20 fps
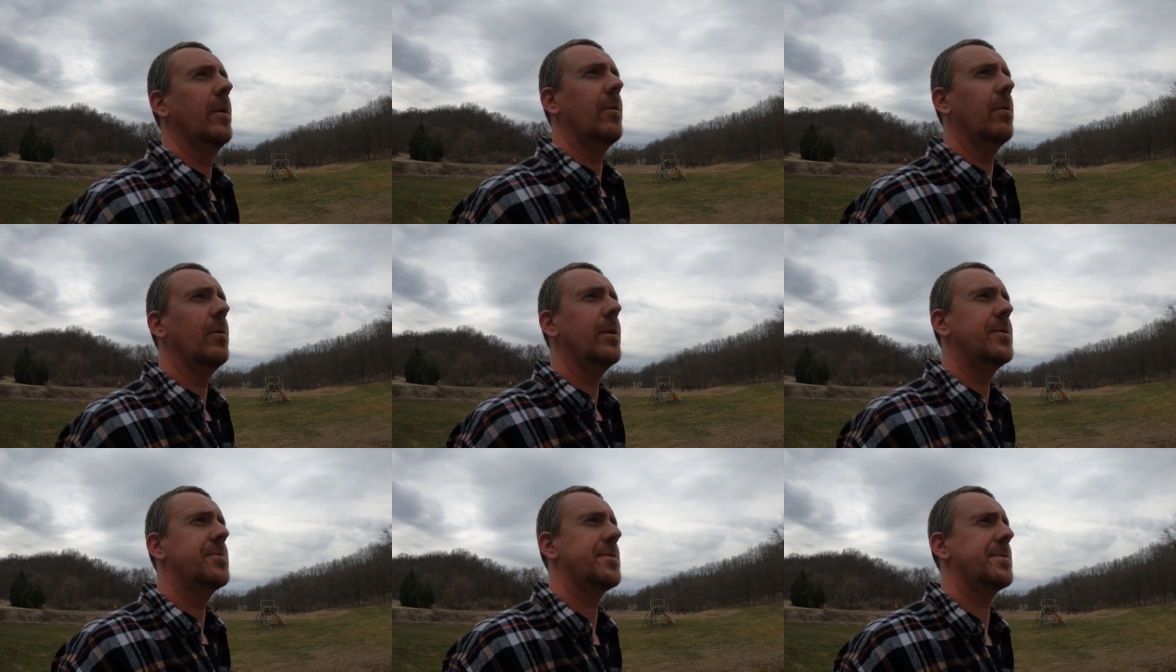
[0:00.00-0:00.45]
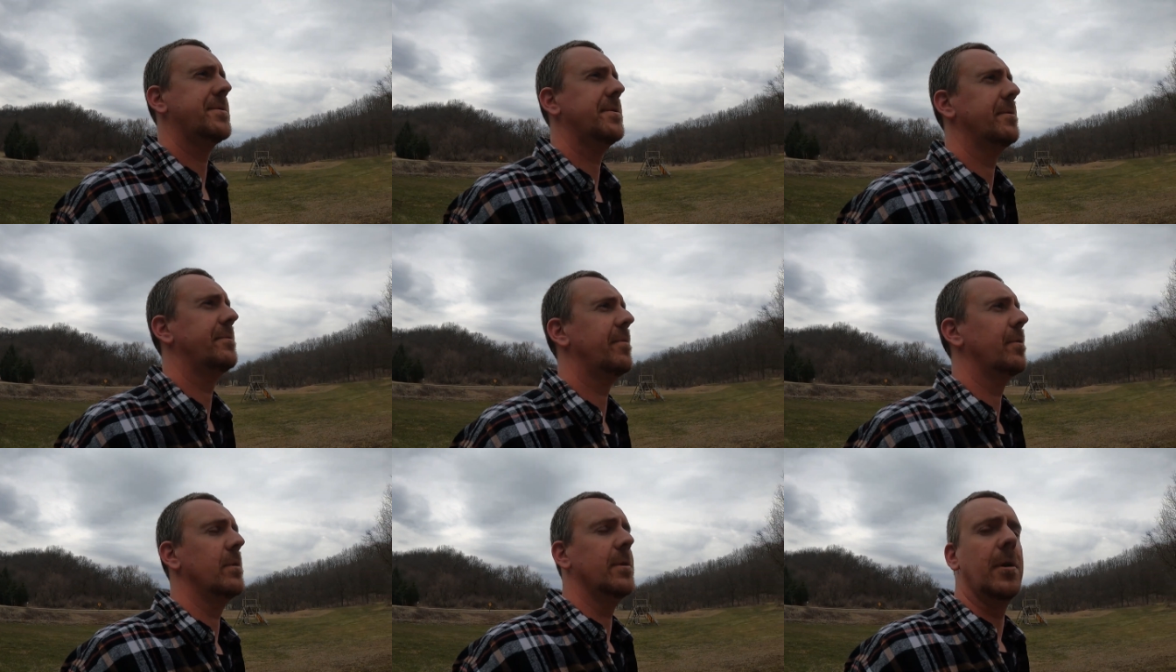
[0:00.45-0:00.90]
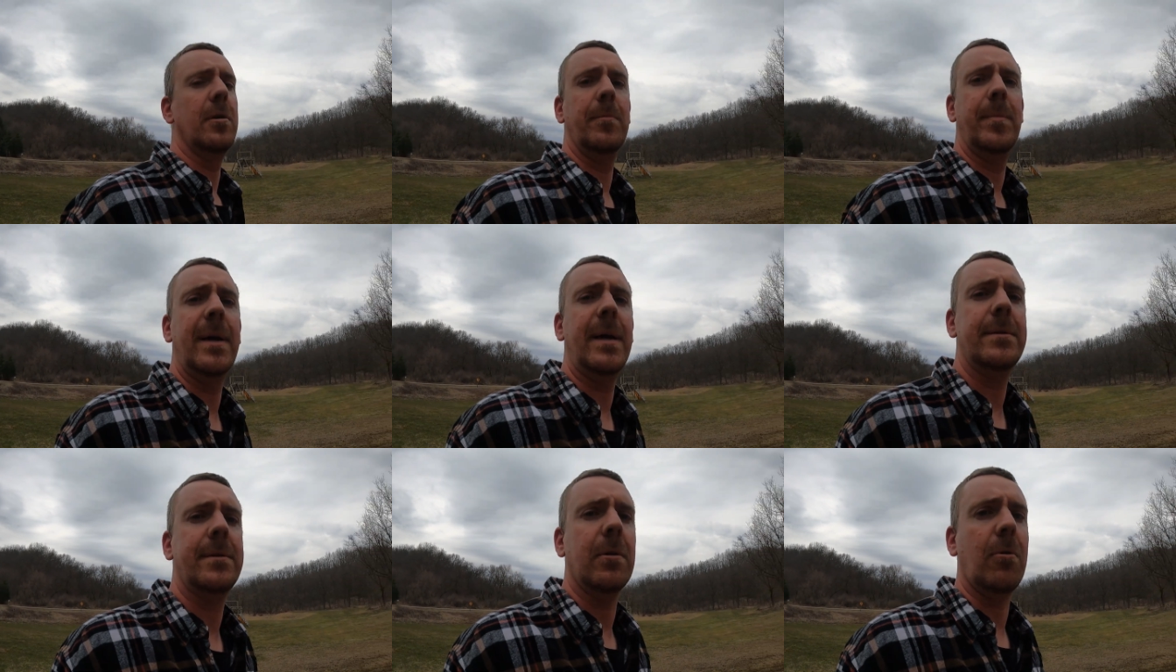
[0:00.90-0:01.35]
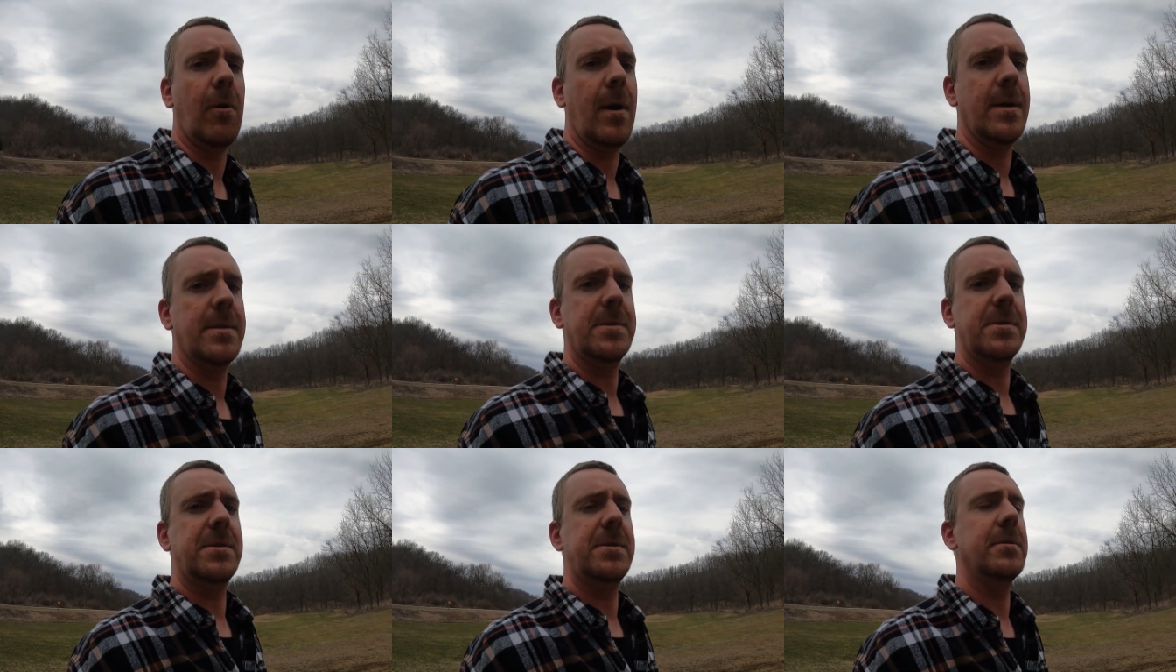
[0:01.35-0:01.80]
It only drizzled for a little bit. The
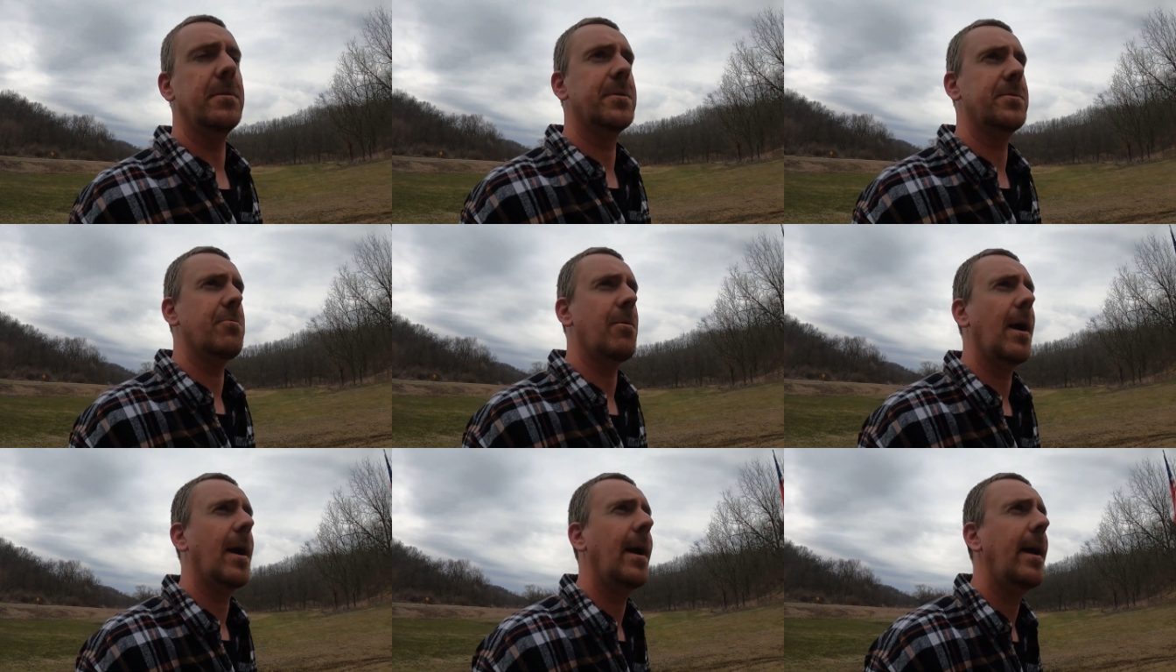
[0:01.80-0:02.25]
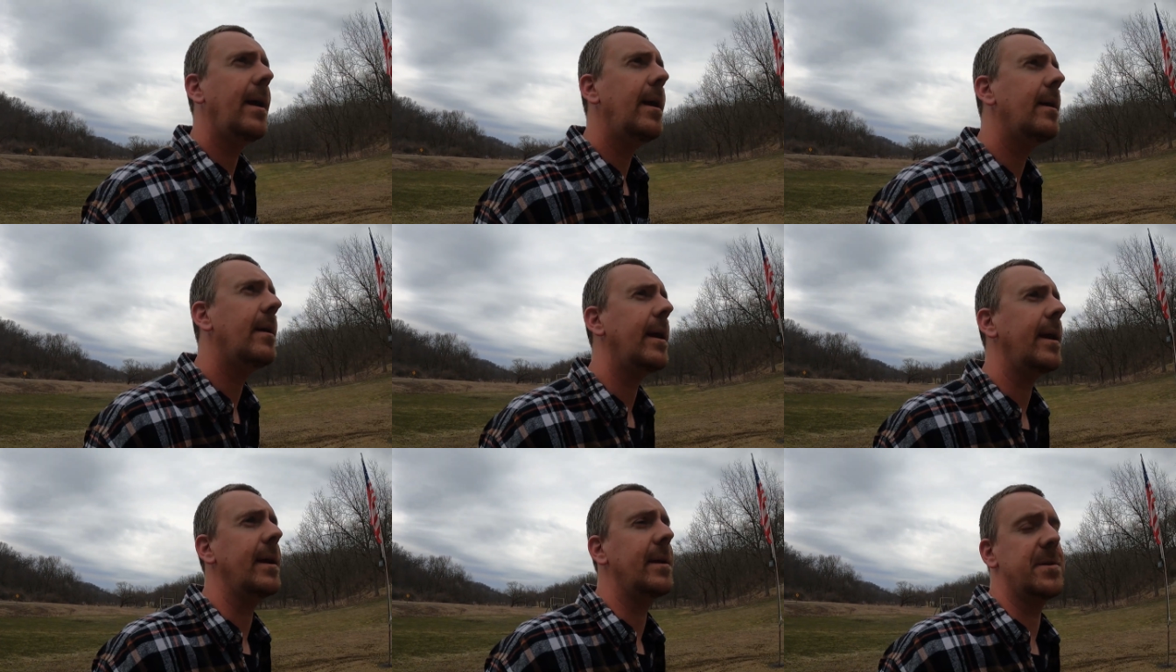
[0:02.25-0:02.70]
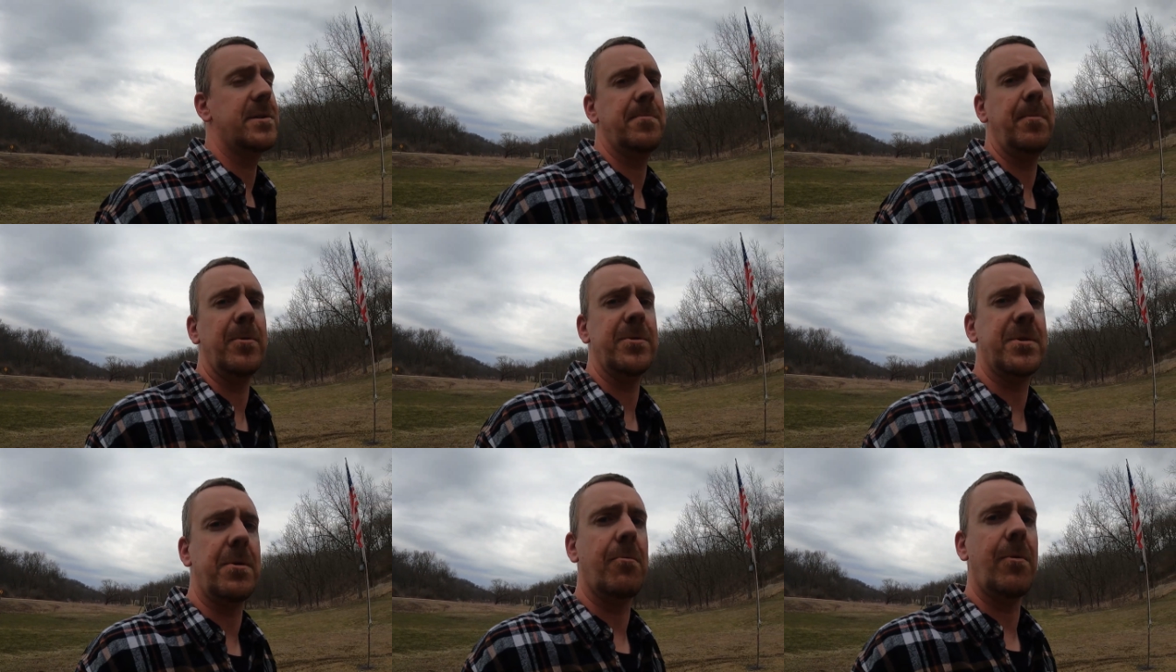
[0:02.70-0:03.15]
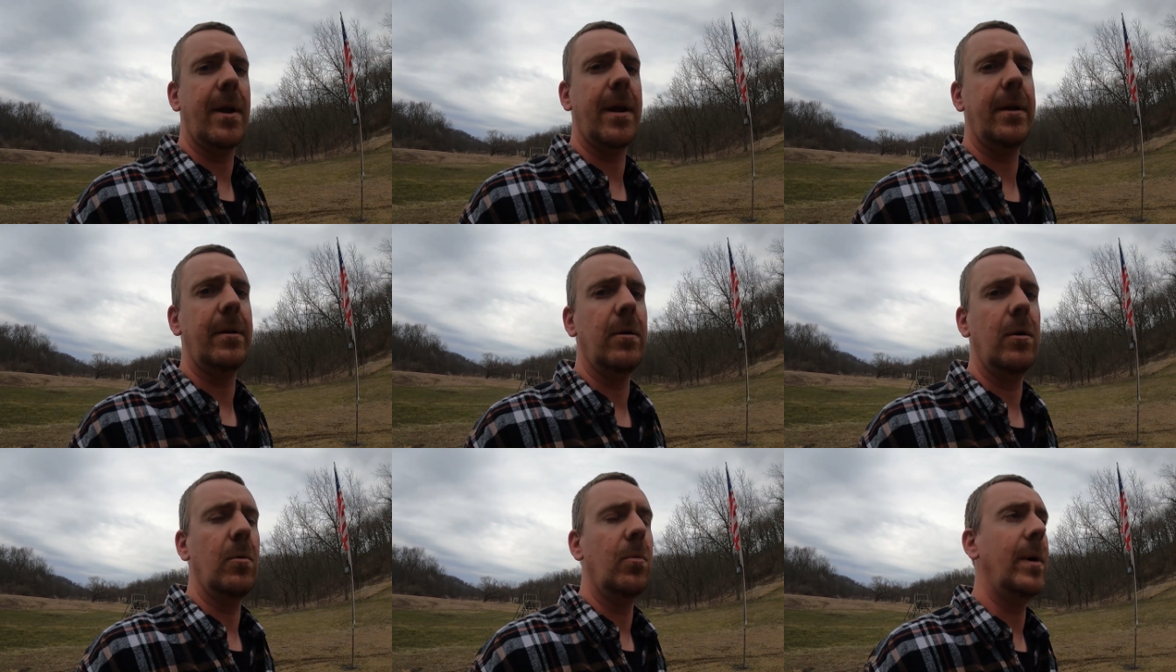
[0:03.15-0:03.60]
grass is still dry and it's supposed to
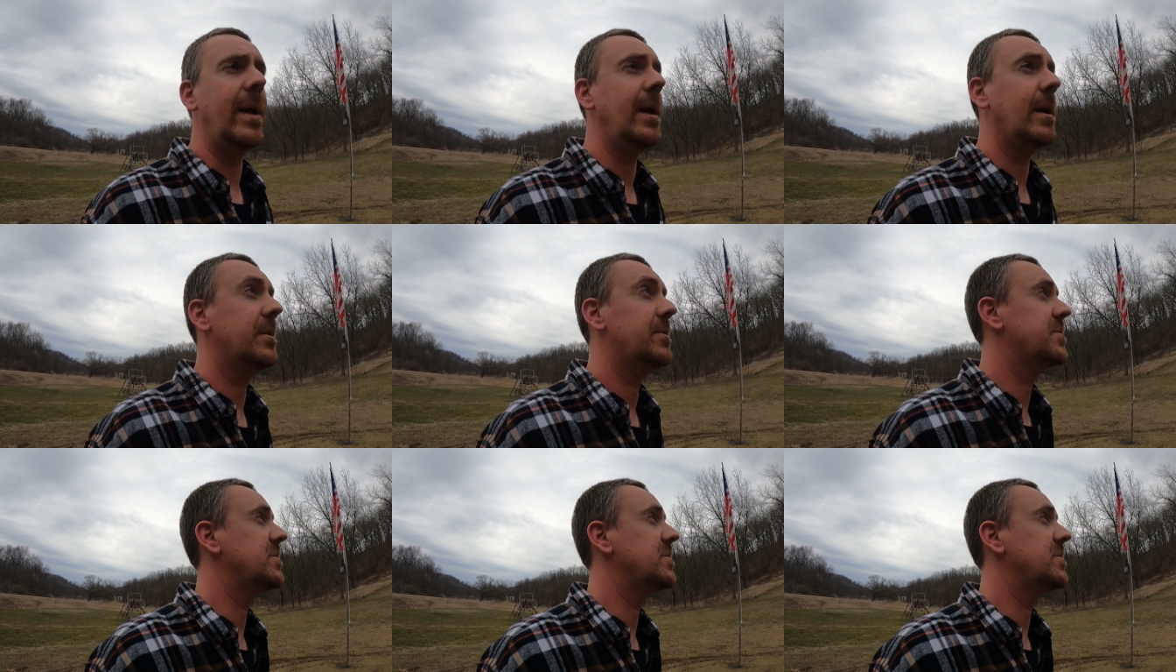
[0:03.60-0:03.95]
rain all week.